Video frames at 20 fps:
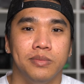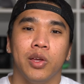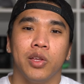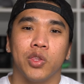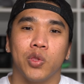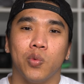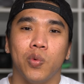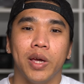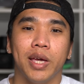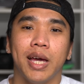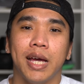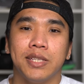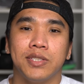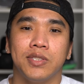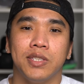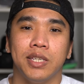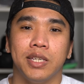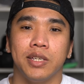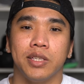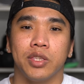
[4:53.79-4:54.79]
The way I
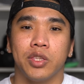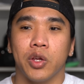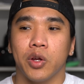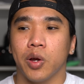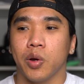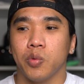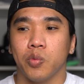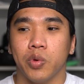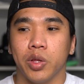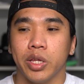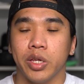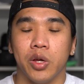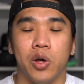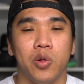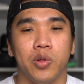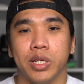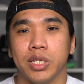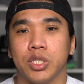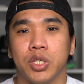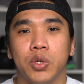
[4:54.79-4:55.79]
see it, there are really
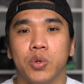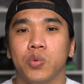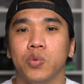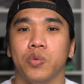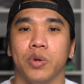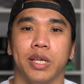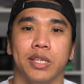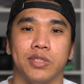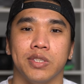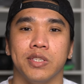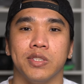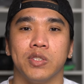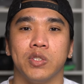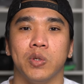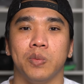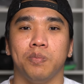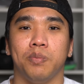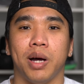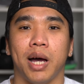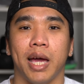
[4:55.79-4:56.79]
only two reasons
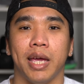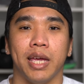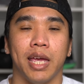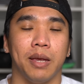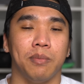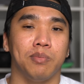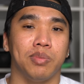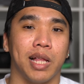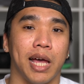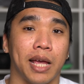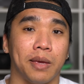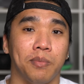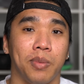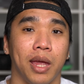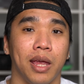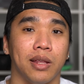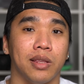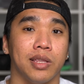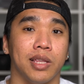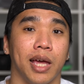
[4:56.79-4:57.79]
to buy a black
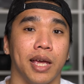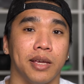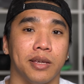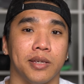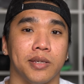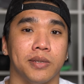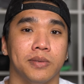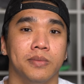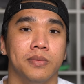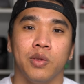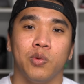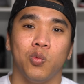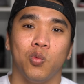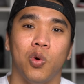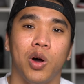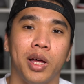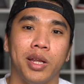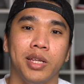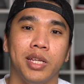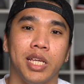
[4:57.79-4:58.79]
paint Leica.
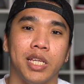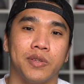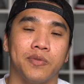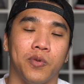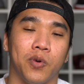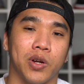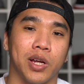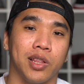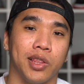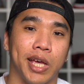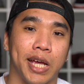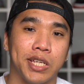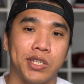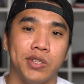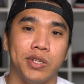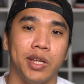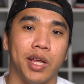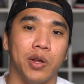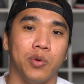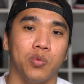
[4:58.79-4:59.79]
One is for
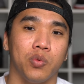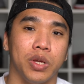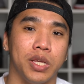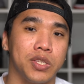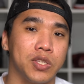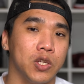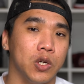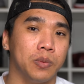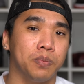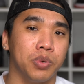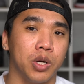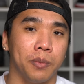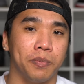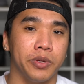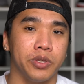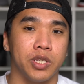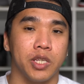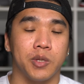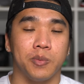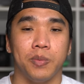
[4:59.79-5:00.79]
collection and resale
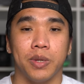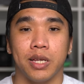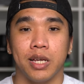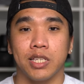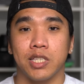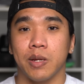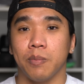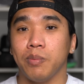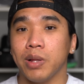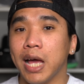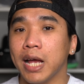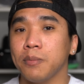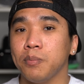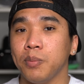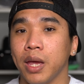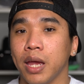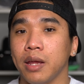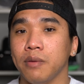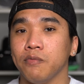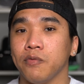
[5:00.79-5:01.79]
purposes because the black
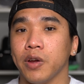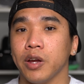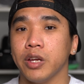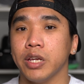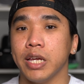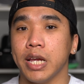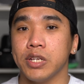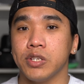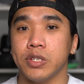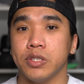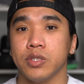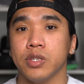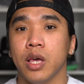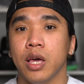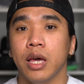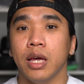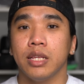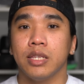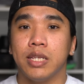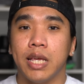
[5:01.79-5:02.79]
paint variations
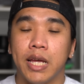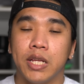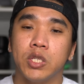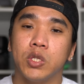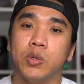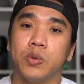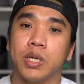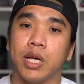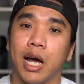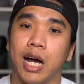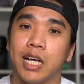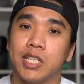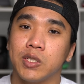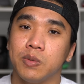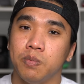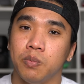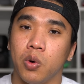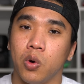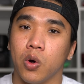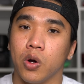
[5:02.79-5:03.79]
tend to cost
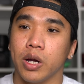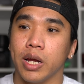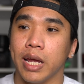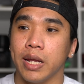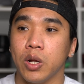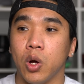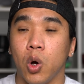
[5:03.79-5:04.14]
more and